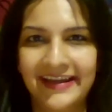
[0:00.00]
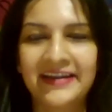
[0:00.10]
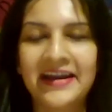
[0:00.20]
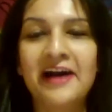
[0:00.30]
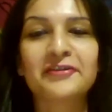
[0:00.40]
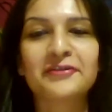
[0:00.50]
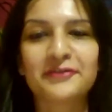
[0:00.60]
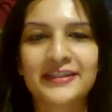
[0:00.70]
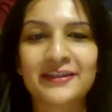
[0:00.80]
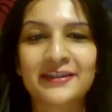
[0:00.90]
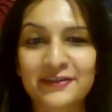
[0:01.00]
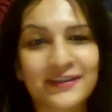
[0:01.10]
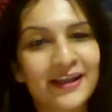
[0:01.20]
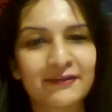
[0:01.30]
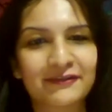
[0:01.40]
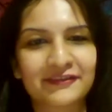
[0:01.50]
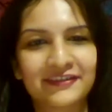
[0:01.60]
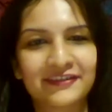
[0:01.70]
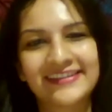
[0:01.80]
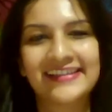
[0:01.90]
and how you see yourself.
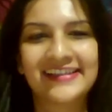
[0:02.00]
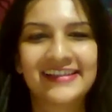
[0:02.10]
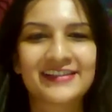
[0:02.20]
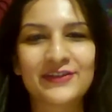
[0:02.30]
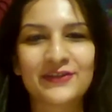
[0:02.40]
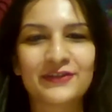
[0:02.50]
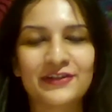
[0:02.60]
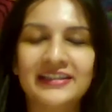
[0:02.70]
So,